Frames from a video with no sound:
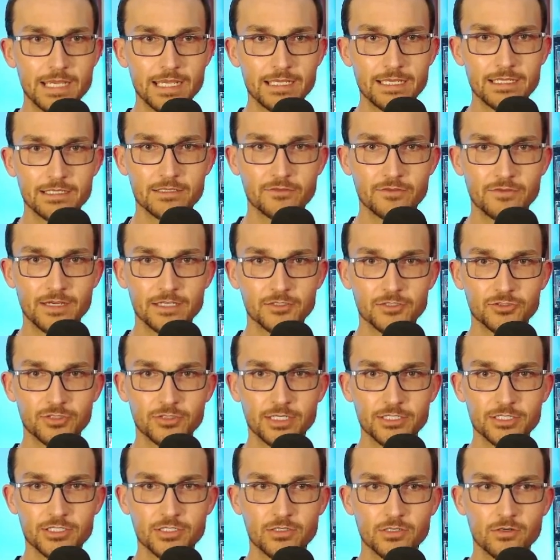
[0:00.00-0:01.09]
in the final
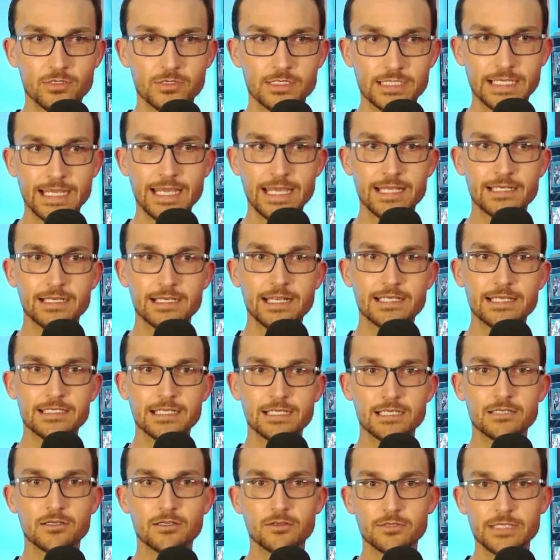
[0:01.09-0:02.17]
stretch, endorse a candidate. I
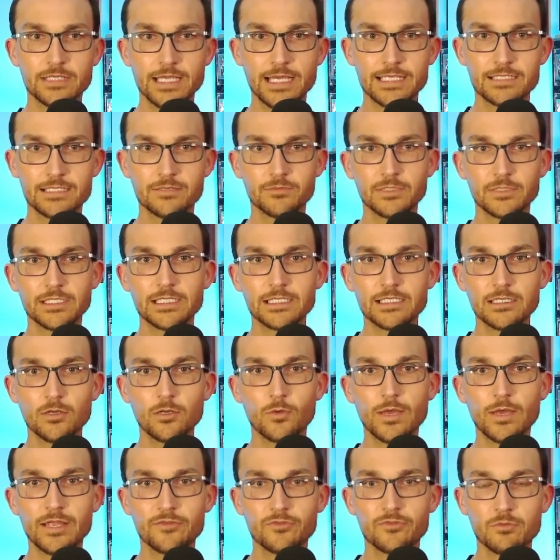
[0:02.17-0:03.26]
don't know yet. I'm leaning
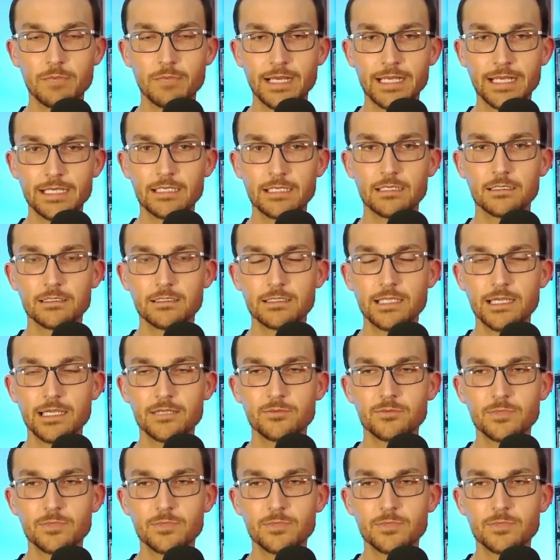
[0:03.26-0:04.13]
away from Biden. Yeah, you've been